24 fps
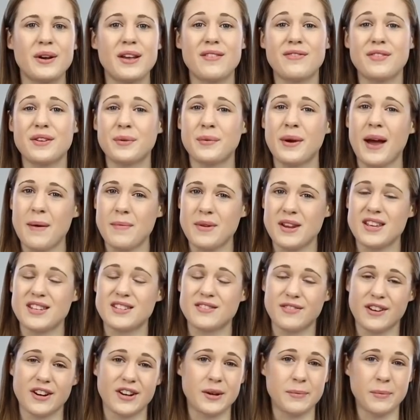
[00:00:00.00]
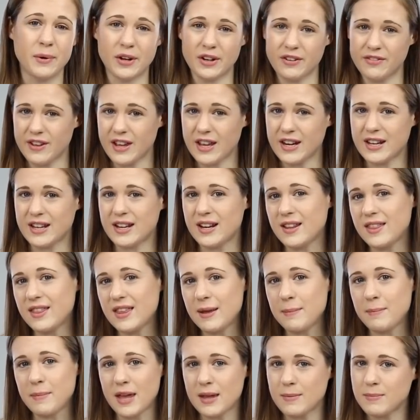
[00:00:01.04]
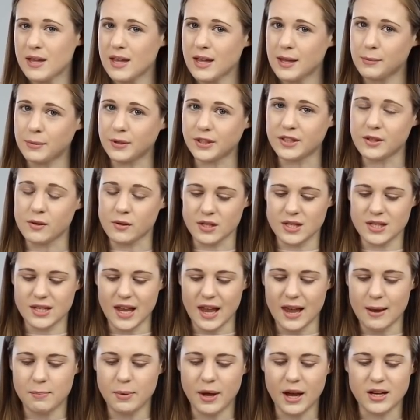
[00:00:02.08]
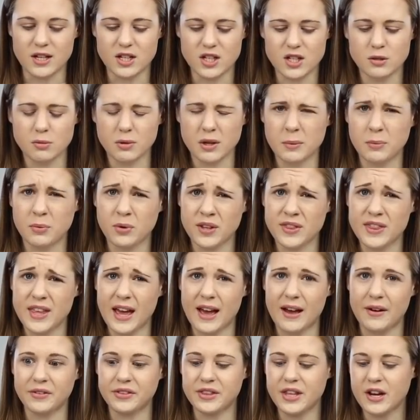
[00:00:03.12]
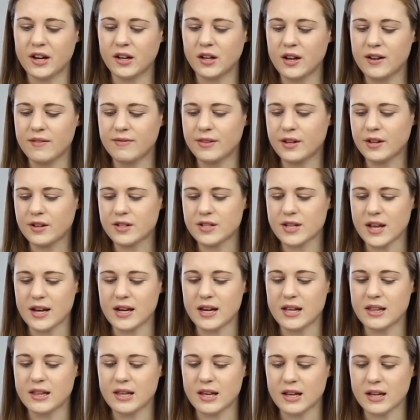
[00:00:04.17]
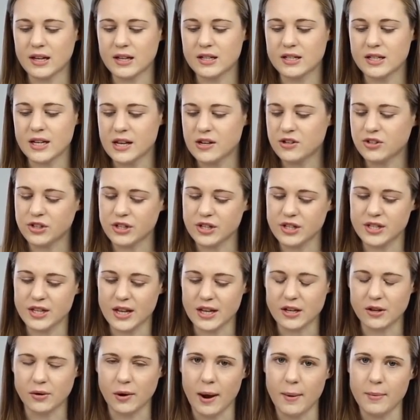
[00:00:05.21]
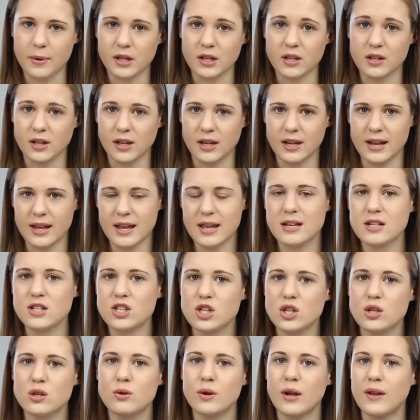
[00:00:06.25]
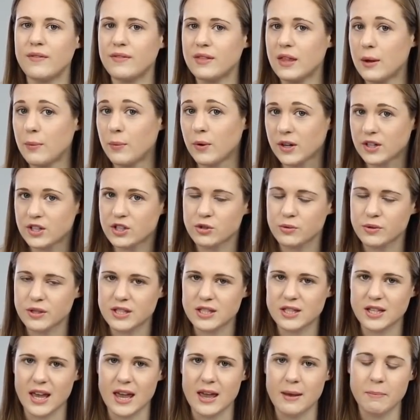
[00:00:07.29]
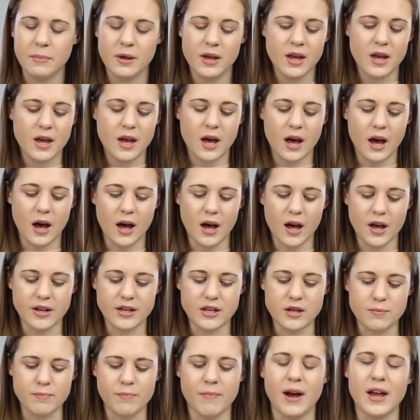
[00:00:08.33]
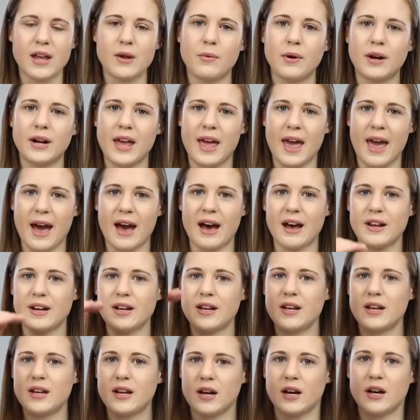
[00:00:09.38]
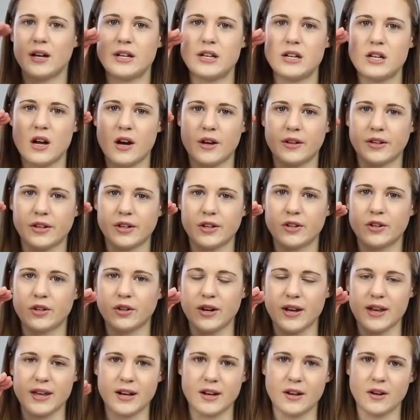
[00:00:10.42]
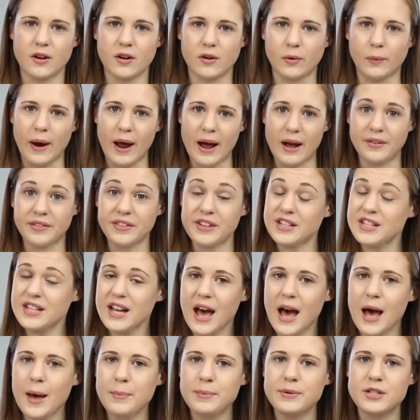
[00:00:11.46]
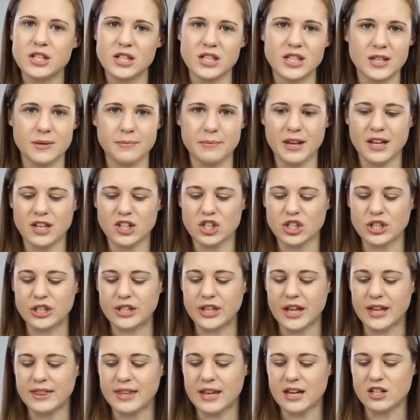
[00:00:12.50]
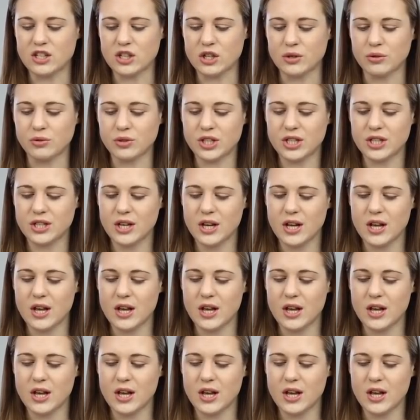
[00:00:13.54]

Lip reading: if your rabbit is very motivated, they may be able to escape. I just want to point that out there. If there's anything dangerous that your rabbit could get into, if they were to escape, you might want to add another grid around the top just to make sure that they don't